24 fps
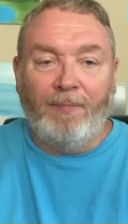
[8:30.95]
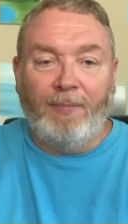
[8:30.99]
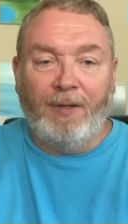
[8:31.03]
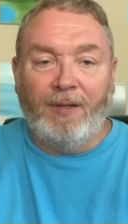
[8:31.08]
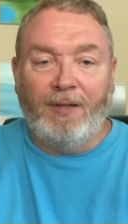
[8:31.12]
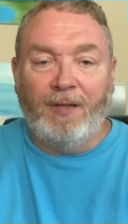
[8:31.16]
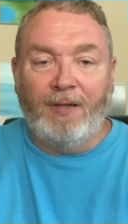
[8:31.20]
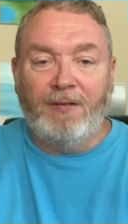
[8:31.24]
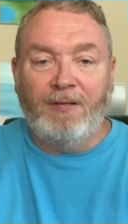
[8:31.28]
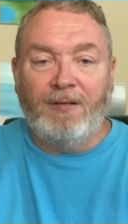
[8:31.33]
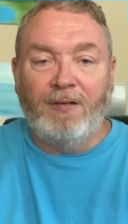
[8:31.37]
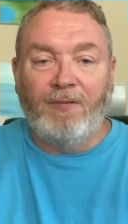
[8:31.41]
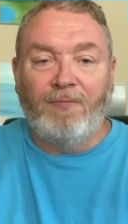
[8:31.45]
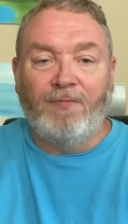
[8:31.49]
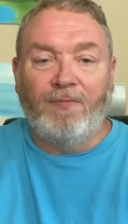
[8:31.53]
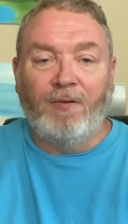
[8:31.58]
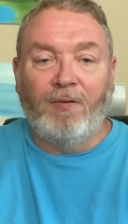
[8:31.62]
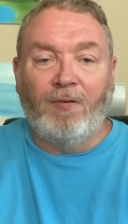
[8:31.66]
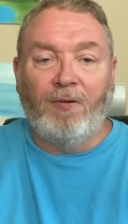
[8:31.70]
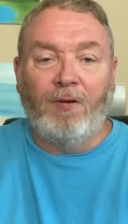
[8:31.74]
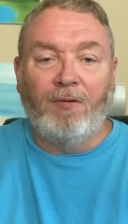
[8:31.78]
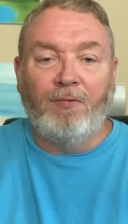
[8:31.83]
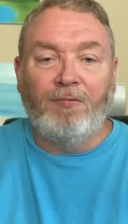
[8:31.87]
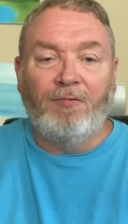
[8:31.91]
But this is for
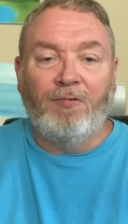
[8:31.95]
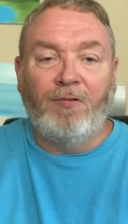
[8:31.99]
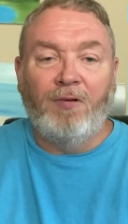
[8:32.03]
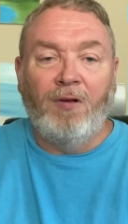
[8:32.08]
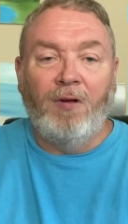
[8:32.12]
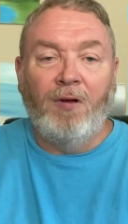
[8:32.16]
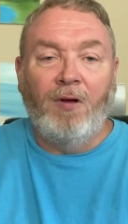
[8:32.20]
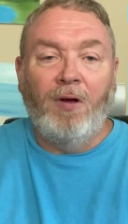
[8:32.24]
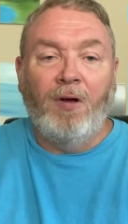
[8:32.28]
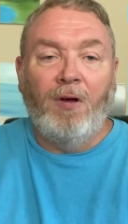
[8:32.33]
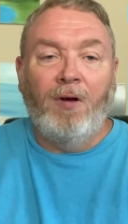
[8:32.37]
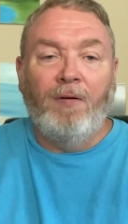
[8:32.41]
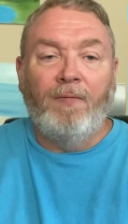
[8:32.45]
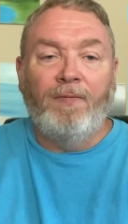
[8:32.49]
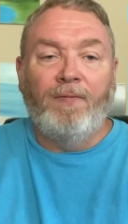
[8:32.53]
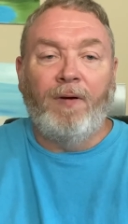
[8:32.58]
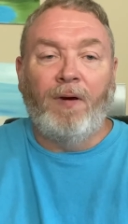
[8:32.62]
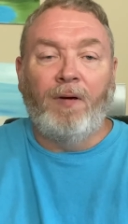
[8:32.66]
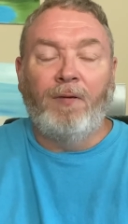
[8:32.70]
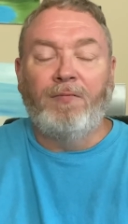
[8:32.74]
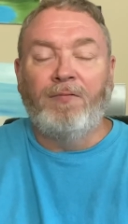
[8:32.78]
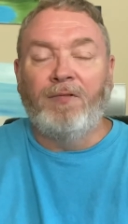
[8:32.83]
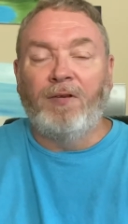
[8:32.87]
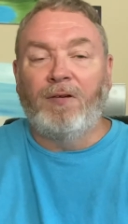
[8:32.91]
those
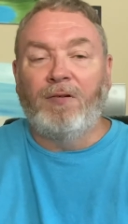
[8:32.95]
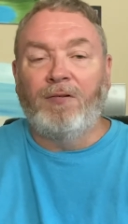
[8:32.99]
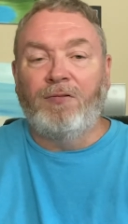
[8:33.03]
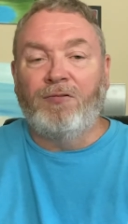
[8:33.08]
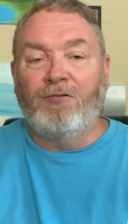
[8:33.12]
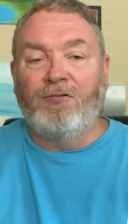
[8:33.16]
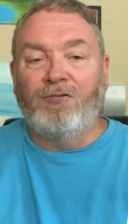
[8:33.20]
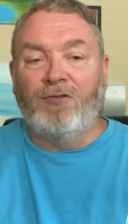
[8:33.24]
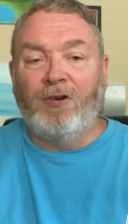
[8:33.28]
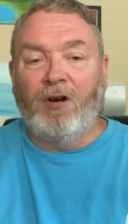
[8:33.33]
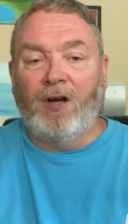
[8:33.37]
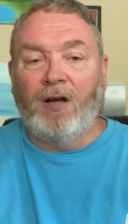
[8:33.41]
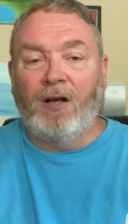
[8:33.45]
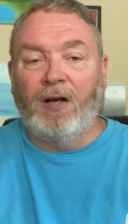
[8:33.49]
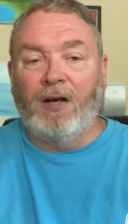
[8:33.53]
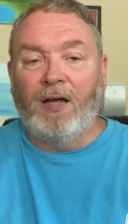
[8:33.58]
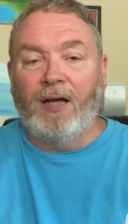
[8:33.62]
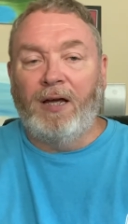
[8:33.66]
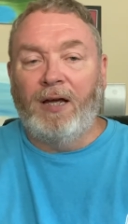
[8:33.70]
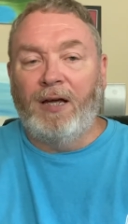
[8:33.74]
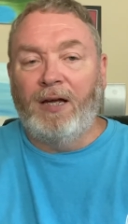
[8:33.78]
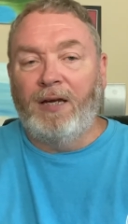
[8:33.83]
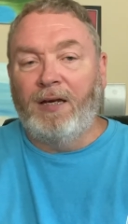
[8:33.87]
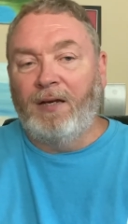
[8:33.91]
folks that are
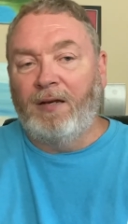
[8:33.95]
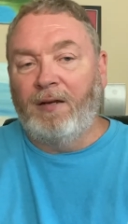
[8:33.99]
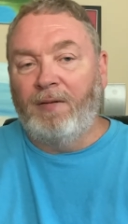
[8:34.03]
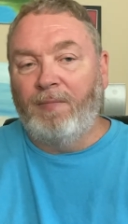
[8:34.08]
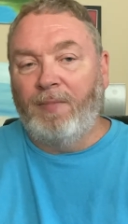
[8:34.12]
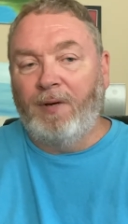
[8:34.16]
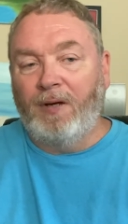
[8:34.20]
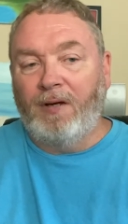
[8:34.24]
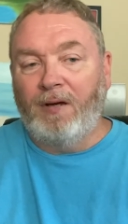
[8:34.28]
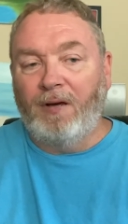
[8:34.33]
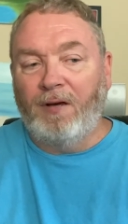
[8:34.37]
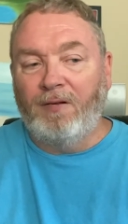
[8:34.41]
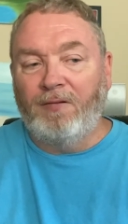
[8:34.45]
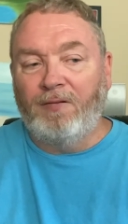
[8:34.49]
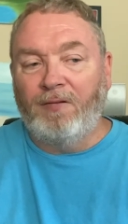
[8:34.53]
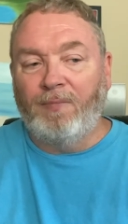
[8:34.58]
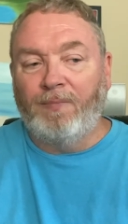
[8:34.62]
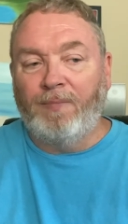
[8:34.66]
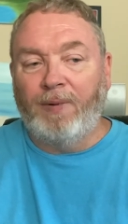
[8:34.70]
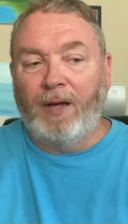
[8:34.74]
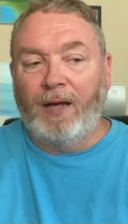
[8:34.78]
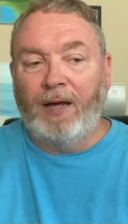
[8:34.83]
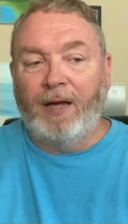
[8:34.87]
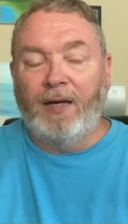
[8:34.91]
struggling because they're
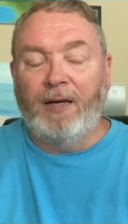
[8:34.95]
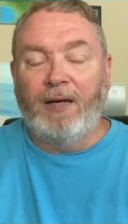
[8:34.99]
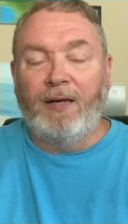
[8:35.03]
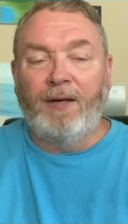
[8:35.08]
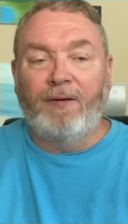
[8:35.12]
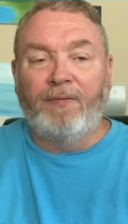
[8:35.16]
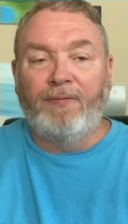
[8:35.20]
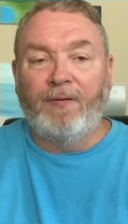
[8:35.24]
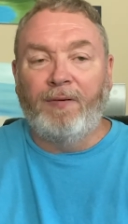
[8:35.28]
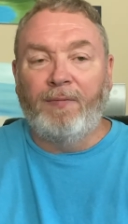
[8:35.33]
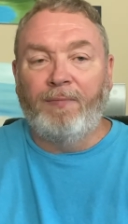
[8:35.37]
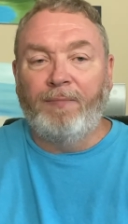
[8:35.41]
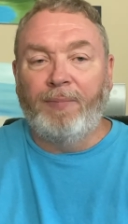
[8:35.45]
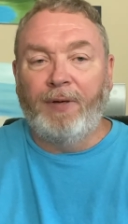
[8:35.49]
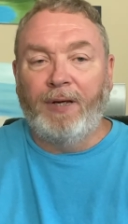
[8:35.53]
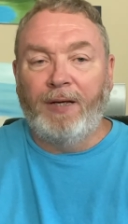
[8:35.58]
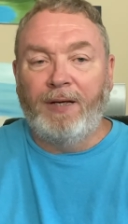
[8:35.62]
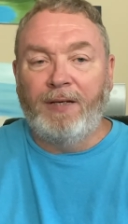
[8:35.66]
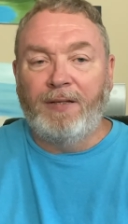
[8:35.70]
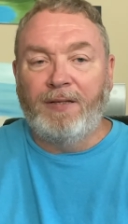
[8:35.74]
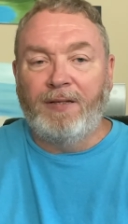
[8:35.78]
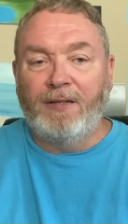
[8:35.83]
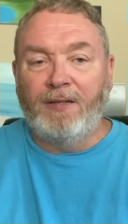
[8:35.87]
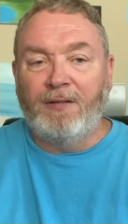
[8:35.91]
playing different
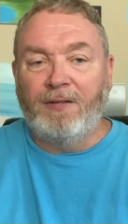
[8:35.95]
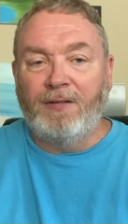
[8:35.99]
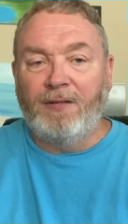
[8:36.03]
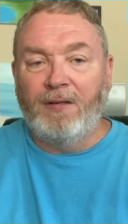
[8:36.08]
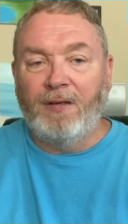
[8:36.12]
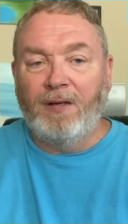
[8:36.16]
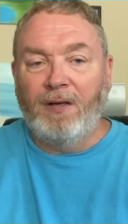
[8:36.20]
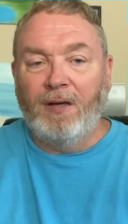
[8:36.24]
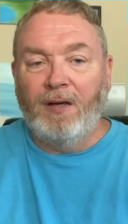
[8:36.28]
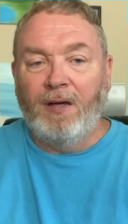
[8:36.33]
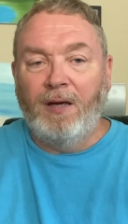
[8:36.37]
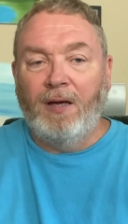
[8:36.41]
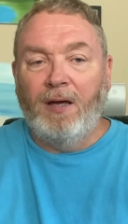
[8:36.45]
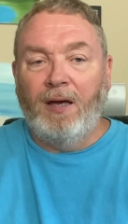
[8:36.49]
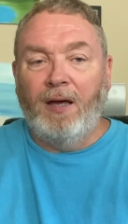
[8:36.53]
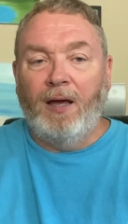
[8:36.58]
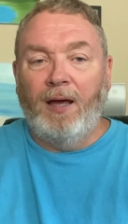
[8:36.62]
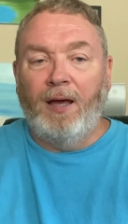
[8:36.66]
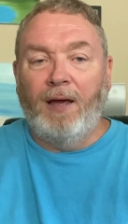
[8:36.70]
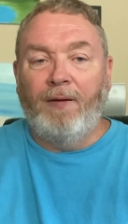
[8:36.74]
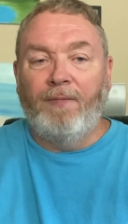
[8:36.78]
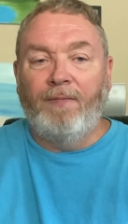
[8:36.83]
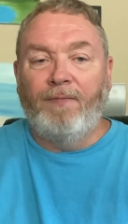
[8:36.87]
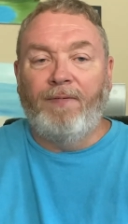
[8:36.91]
pieces
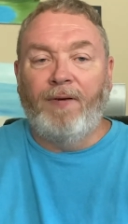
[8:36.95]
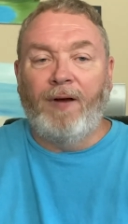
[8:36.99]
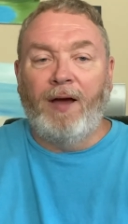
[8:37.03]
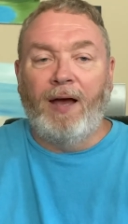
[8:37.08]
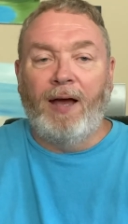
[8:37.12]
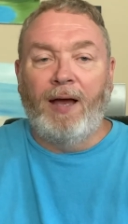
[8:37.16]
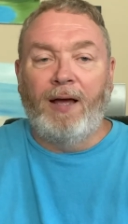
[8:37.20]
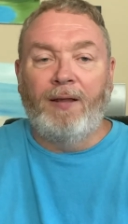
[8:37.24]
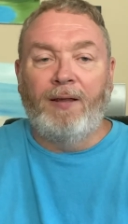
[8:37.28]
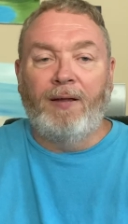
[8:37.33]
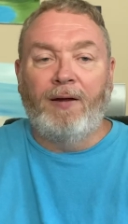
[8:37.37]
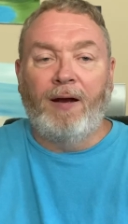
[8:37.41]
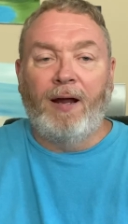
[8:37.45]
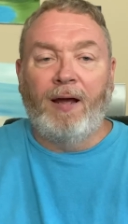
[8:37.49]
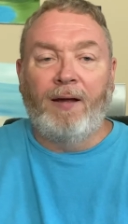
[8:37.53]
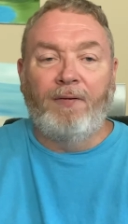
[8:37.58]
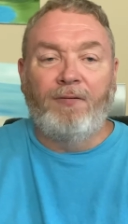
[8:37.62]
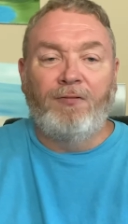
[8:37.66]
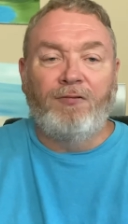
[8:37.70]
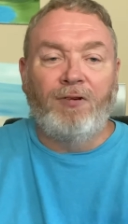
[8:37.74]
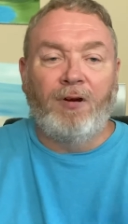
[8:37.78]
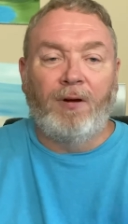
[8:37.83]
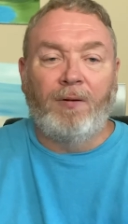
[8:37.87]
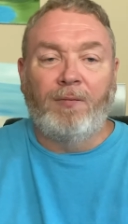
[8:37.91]
and find they're
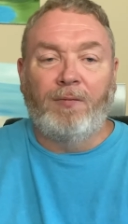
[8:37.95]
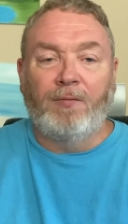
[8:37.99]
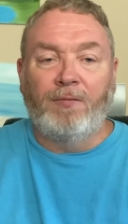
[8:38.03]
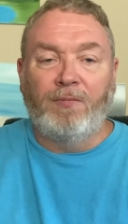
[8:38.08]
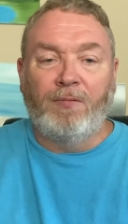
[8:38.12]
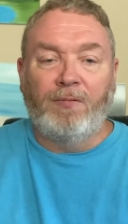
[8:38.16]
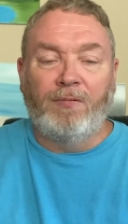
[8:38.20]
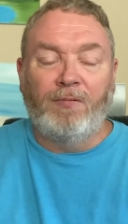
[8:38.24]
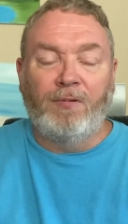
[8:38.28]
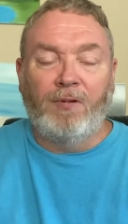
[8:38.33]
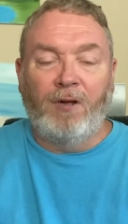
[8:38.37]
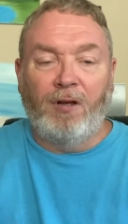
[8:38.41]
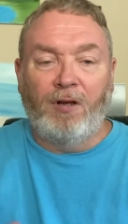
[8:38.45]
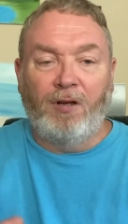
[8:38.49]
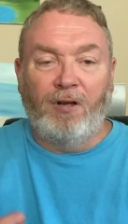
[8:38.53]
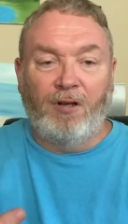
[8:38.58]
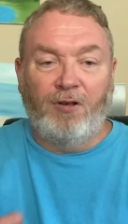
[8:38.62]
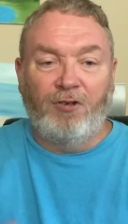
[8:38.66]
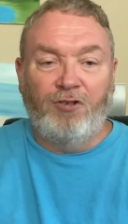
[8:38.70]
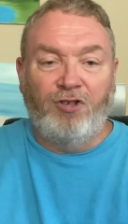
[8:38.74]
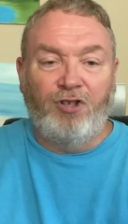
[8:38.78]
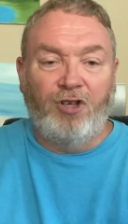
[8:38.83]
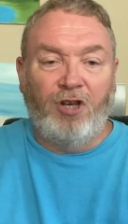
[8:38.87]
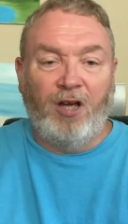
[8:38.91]
having trouble
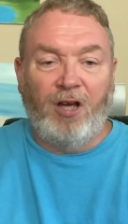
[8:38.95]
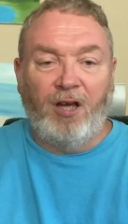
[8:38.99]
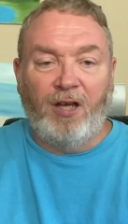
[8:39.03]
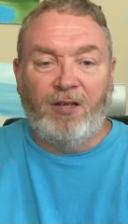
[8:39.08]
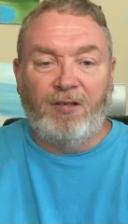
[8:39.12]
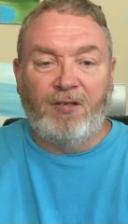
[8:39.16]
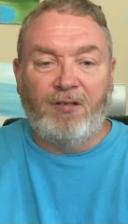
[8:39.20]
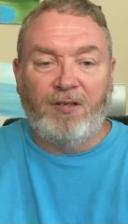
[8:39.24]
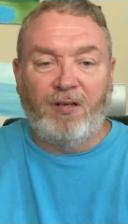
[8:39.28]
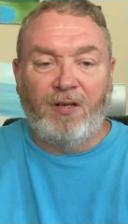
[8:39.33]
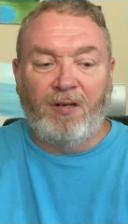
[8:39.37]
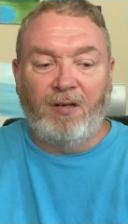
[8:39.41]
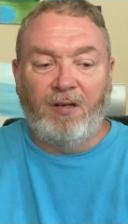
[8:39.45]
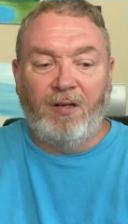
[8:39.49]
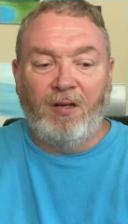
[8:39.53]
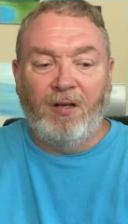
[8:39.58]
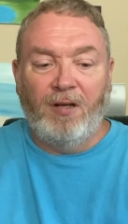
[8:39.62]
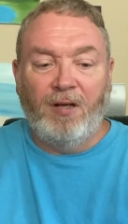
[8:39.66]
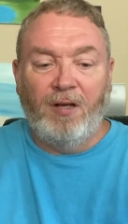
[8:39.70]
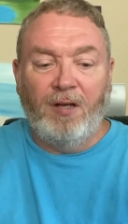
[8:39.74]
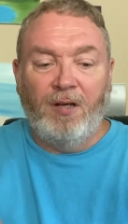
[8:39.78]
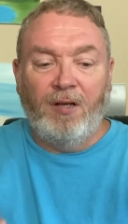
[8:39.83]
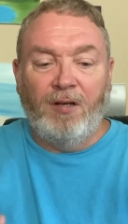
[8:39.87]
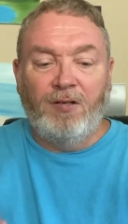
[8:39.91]
adjust and
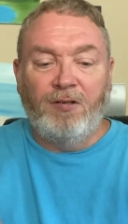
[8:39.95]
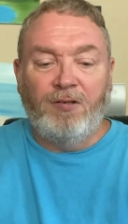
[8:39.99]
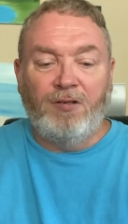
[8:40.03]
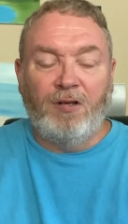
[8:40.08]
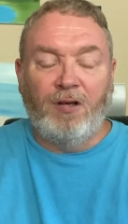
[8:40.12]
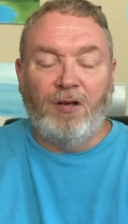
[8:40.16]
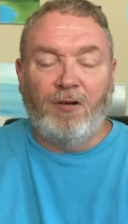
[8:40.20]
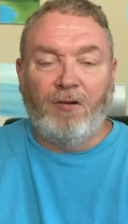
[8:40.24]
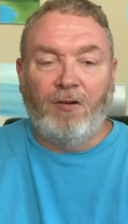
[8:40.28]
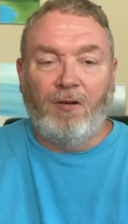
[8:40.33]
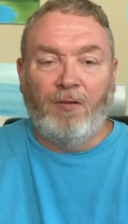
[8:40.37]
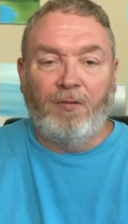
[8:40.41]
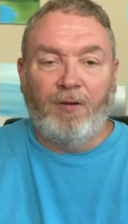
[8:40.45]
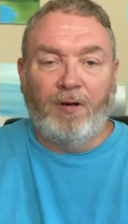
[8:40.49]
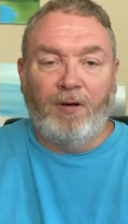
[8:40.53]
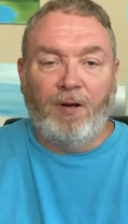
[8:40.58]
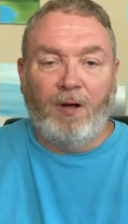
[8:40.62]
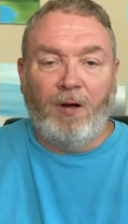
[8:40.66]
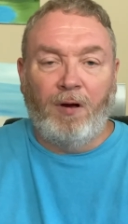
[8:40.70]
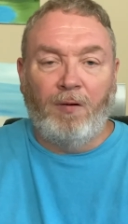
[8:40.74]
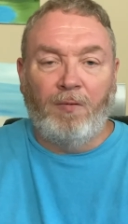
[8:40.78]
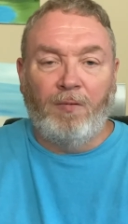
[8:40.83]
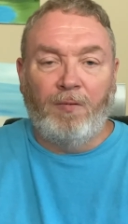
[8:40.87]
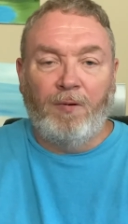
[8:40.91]
center on the
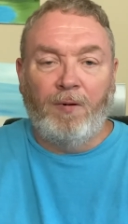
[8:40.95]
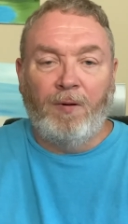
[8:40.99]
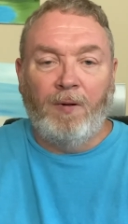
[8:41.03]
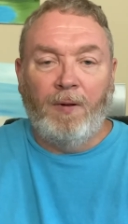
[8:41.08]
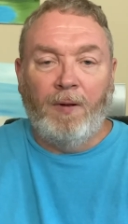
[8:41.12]
note.